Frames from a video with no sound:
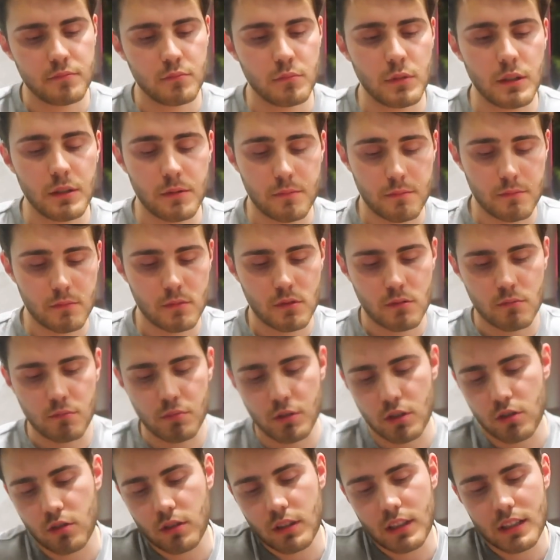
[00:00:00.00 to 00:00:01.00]
We
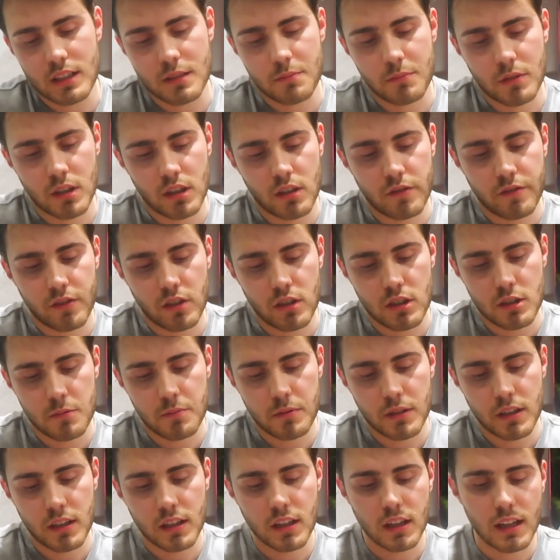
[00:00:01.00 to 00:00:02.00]
got these microphones,
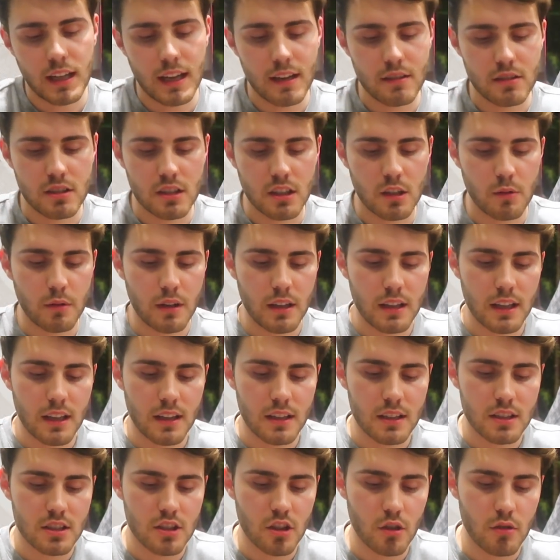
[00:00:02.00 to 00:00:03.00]
but I don't know how it's going to work. They're
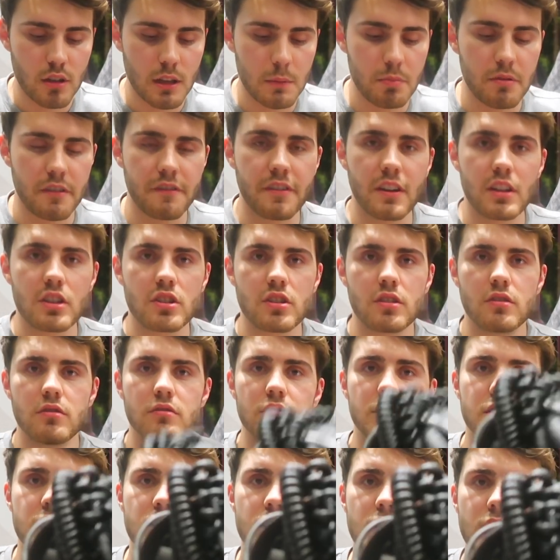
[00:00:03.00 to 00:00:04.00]
the Sony
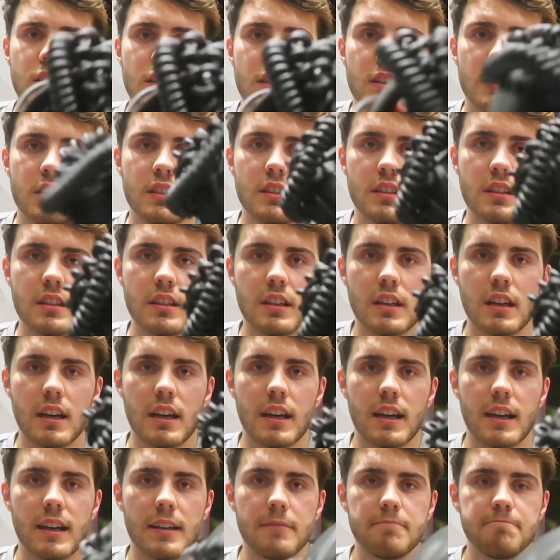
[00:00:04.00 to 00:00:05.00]
Professionals.
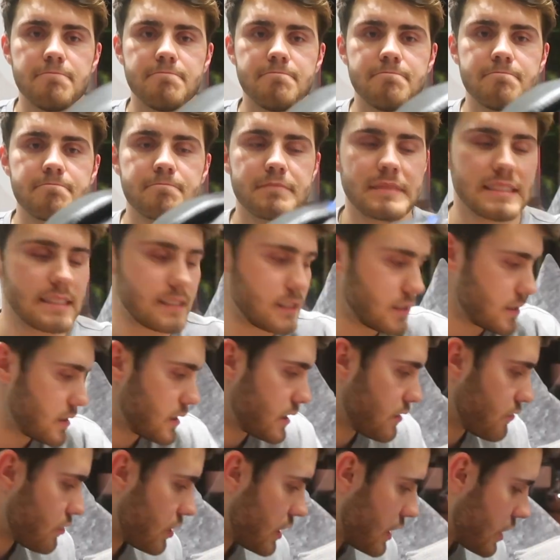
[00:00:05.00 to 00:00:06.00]

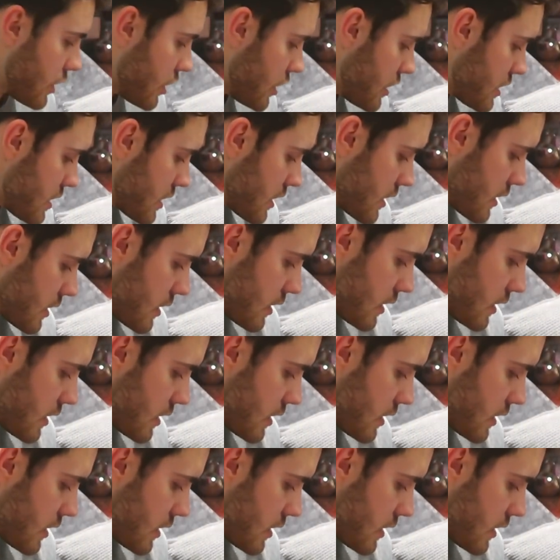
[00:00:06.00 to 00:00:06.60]
Really good.